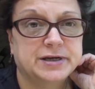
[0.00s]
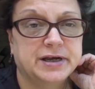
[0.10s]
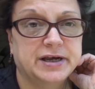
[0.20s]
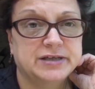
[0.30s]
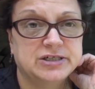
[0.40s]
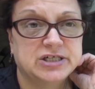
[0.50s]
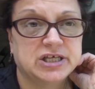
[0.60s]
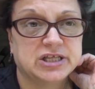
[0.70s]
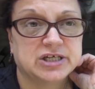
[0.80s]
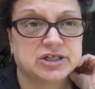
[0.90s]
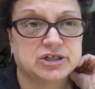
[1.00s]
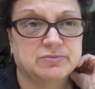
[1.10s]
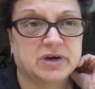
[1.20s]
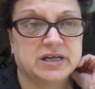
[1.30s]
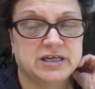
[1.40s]
And she thinks she
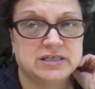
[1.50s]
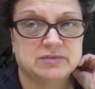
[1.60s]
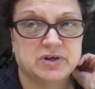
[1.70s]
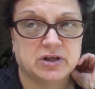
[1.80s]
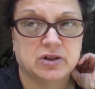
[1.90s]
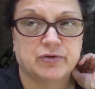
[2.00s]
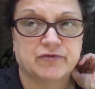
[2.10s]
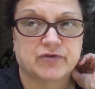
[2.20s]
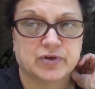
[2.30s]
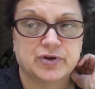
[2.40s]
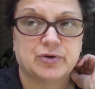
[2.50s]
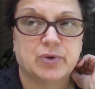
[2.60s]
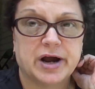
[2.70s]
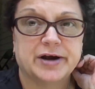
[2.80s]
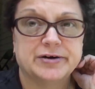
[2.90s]
might need to be alone for a little
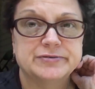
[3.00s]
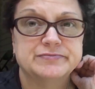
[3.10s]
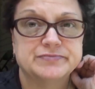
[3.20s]
while.